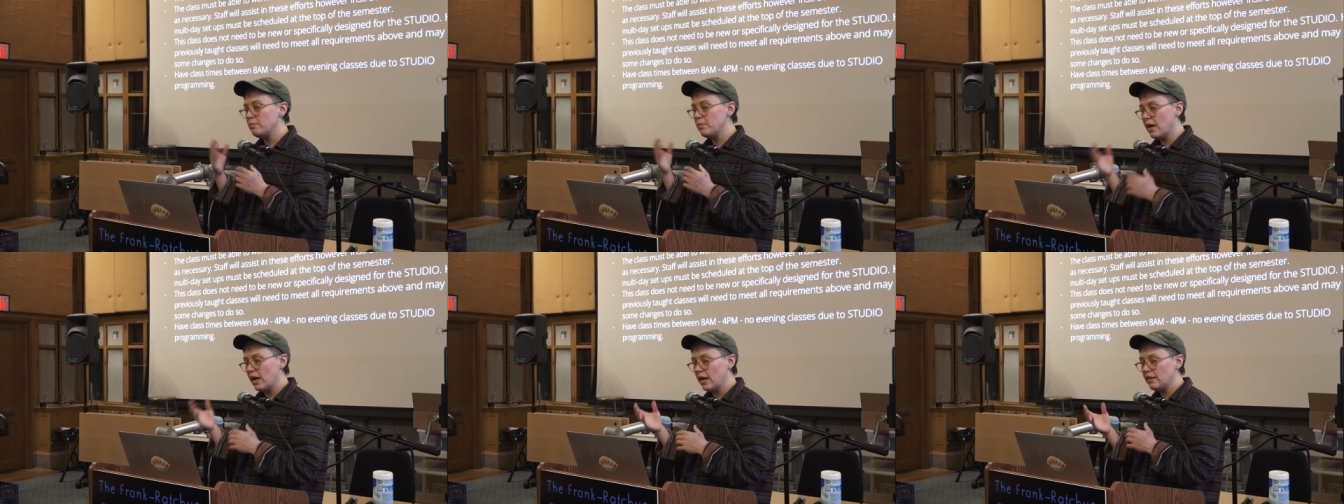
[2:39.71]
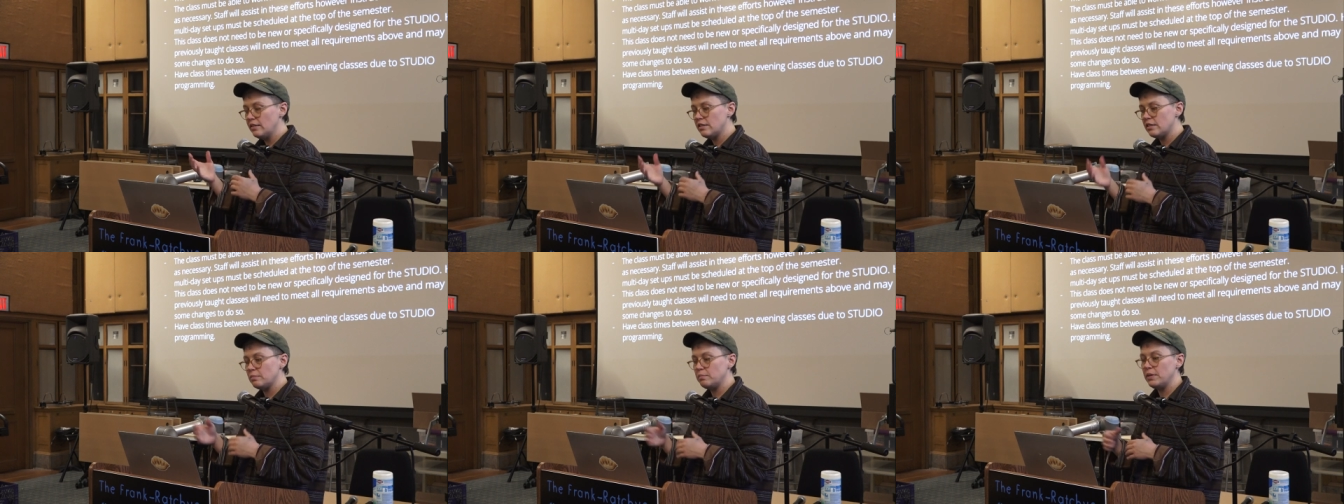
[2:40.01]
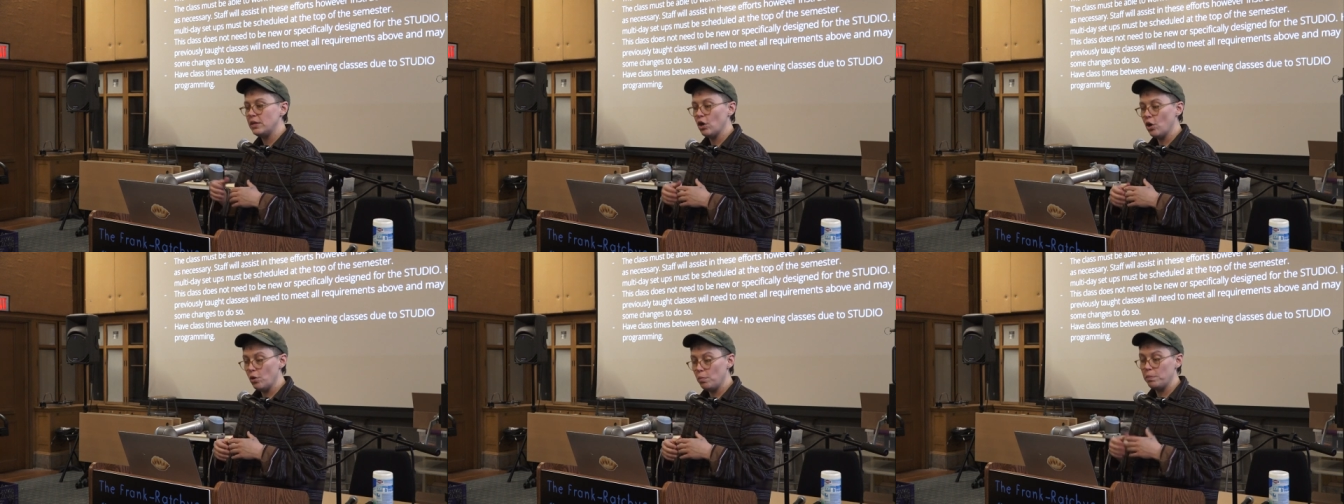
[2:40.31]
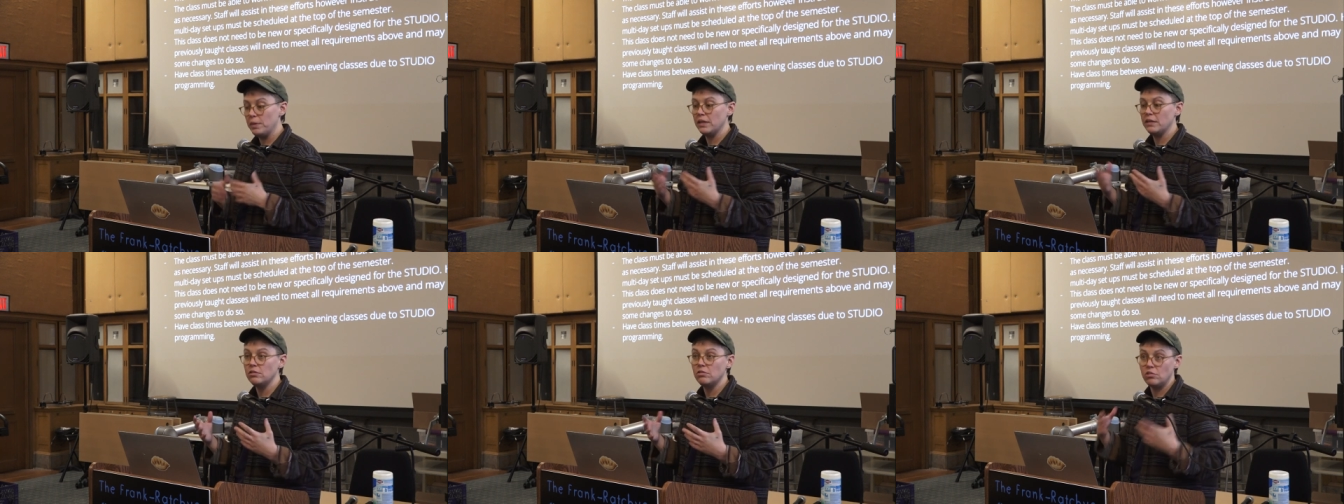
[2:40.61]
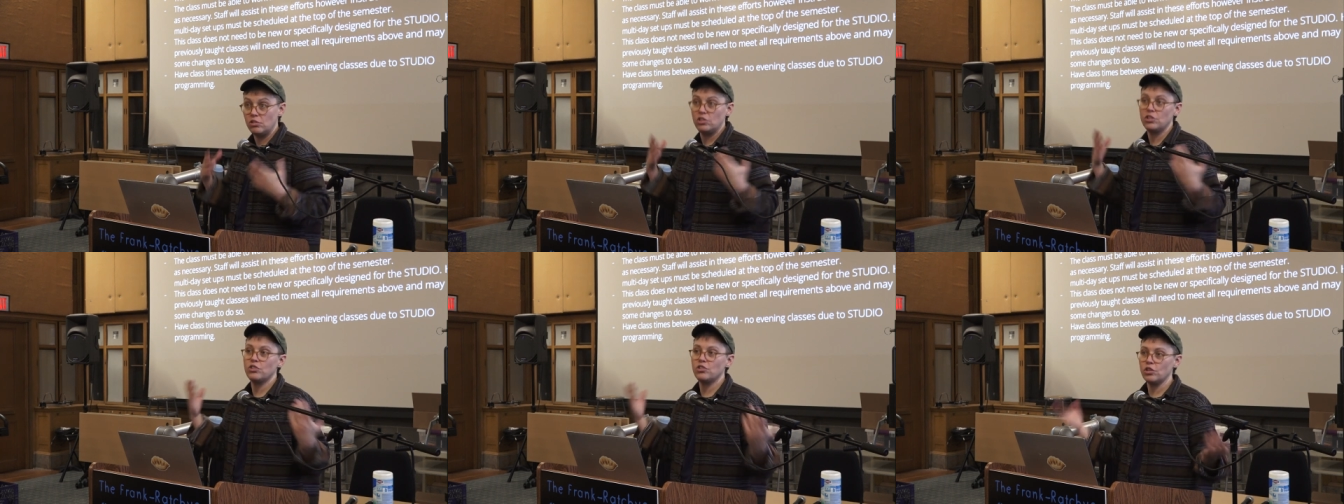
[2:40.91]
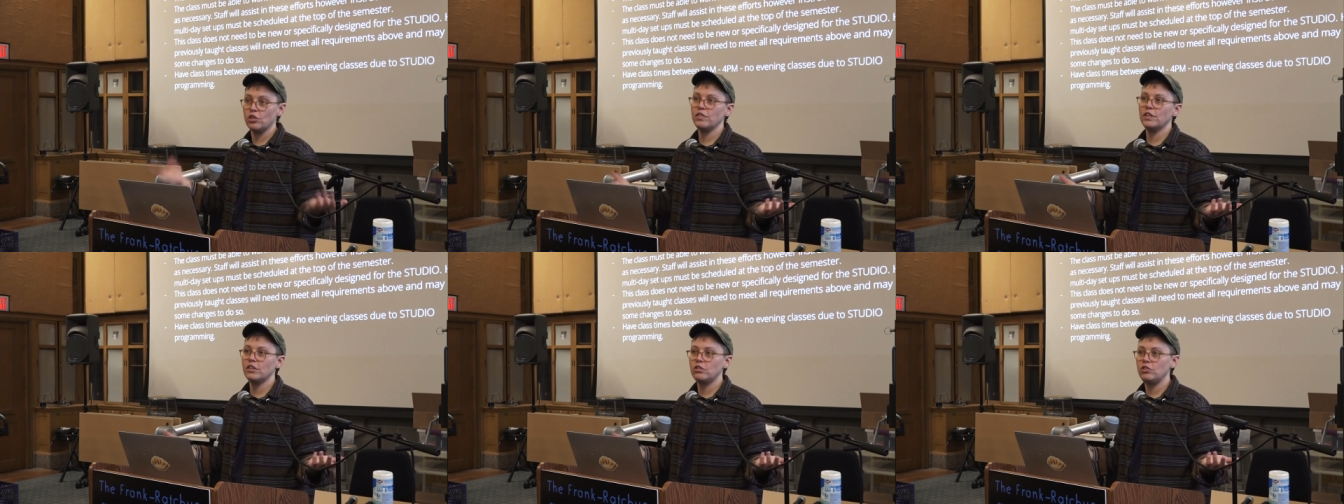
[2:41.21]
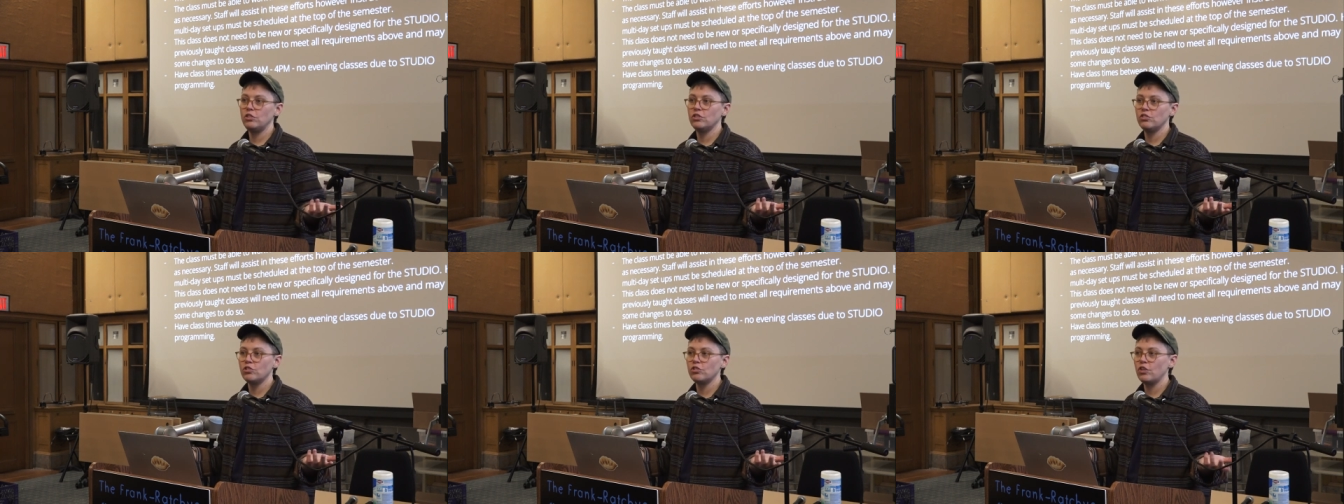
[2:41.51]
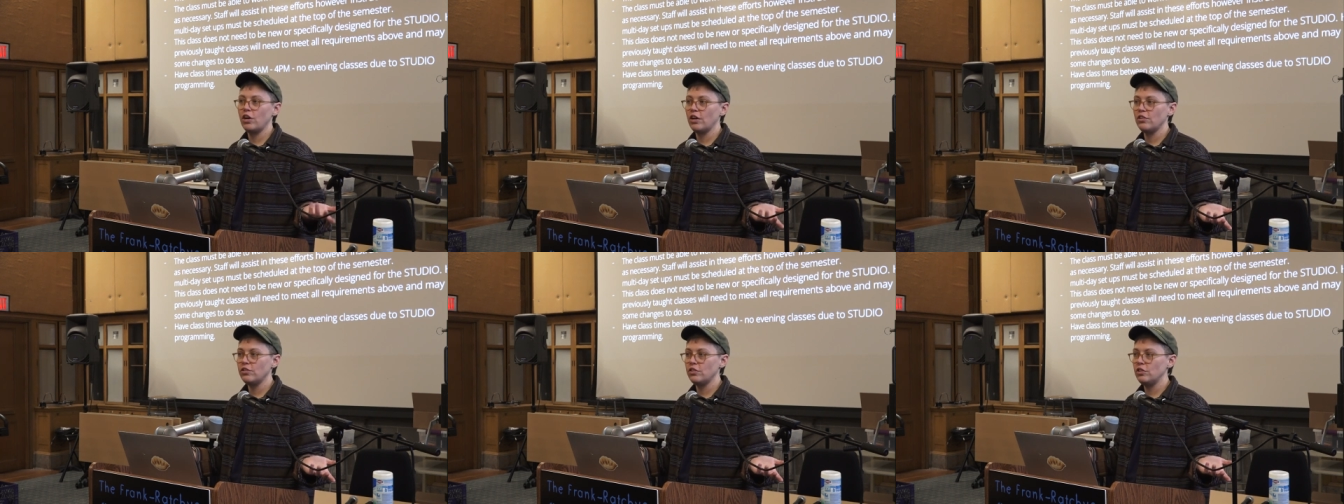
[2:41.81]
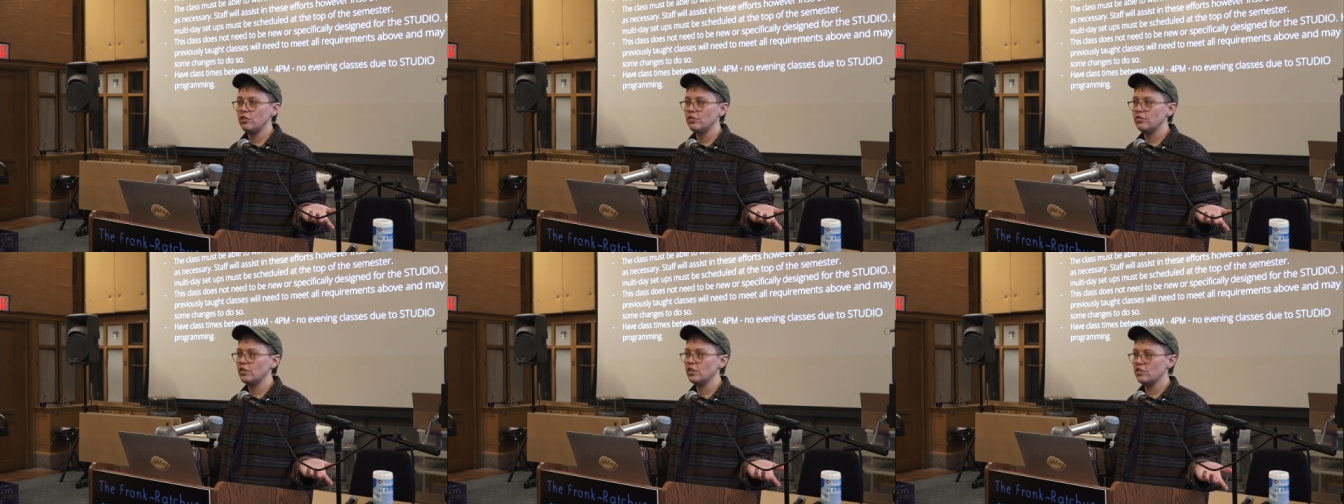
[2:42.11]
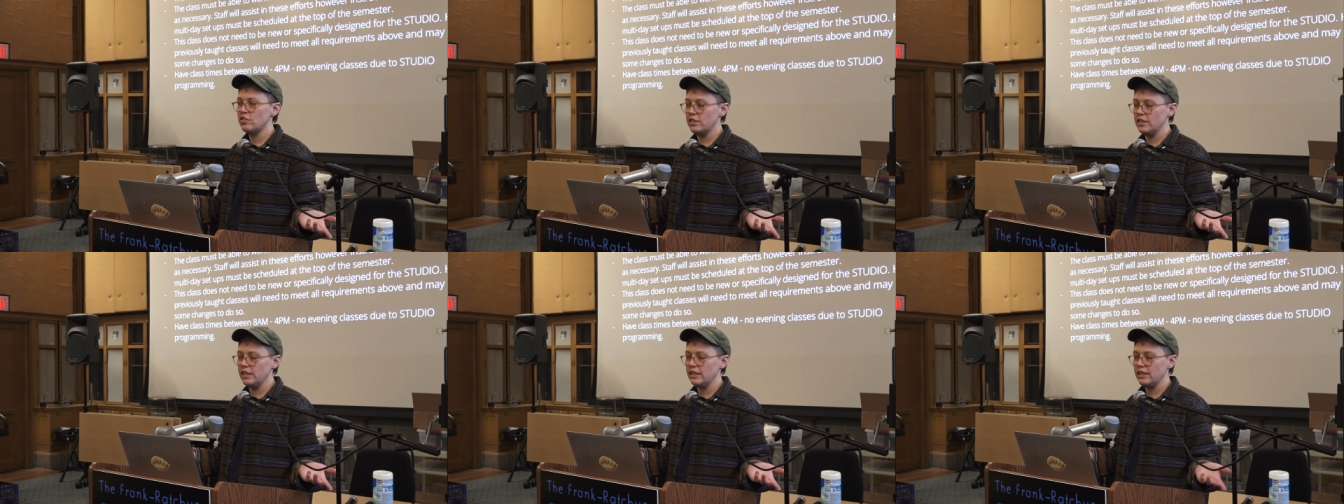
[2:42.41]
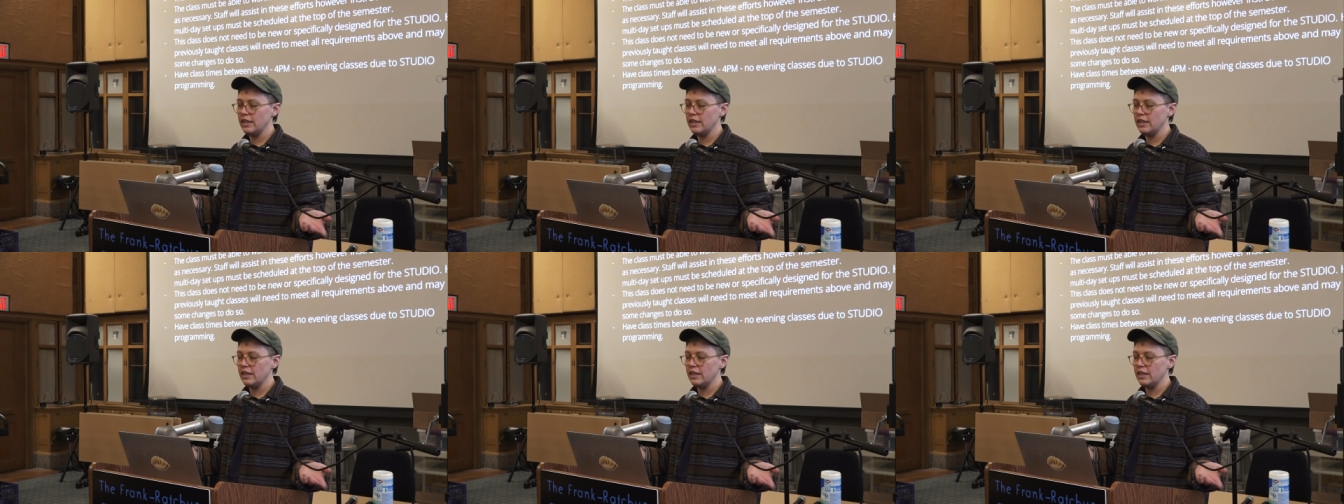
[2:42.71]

must be open to serving students across the university.